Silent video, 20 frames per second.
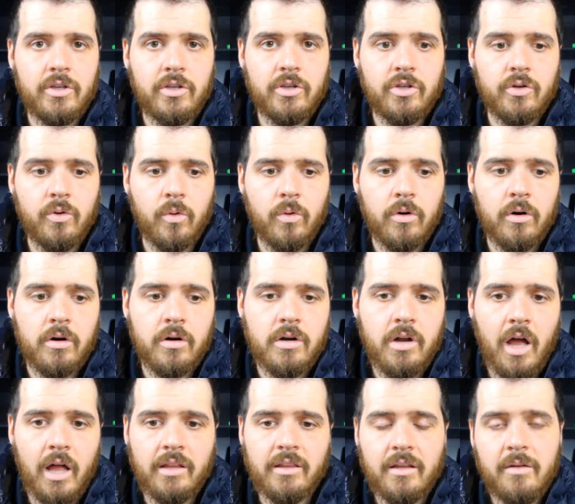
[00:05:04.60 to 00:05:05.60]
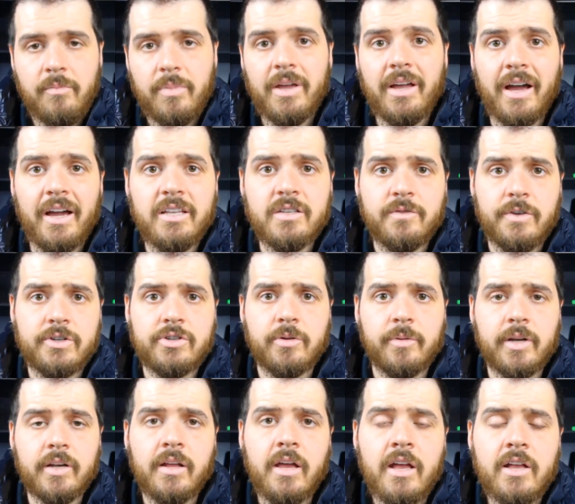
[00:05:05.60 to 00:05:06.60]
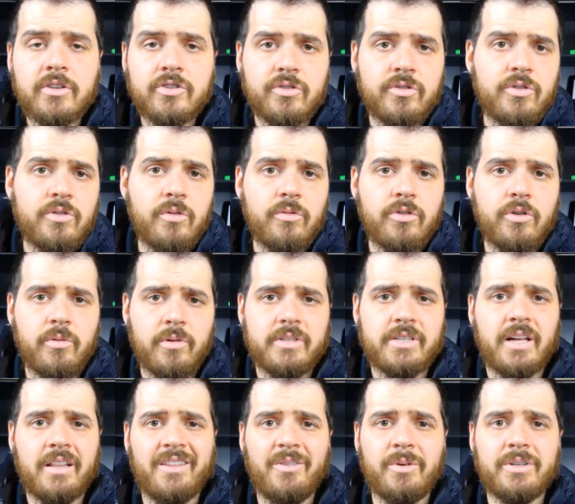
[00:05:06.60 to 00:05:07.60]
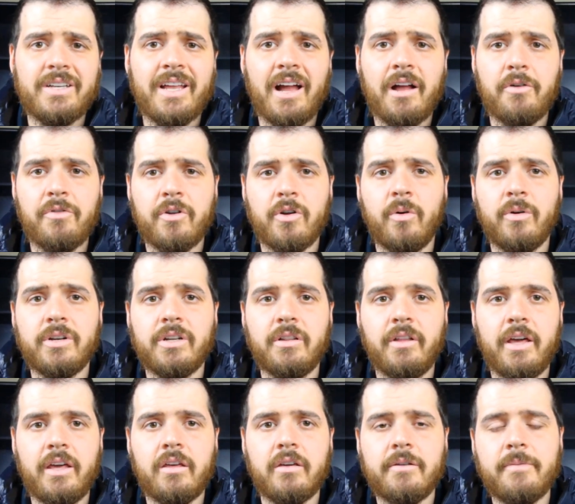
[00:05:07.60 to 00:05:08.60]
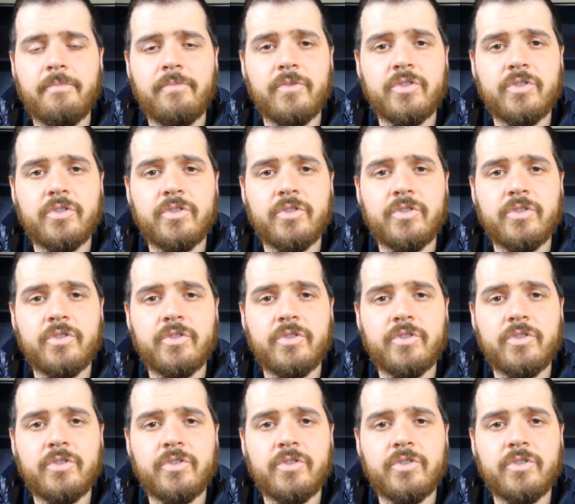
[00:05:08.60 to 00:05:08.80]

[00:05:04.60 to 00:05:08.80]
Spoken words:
you're not the big ice fisherman. So you don't know exactly what tackle they're going to like.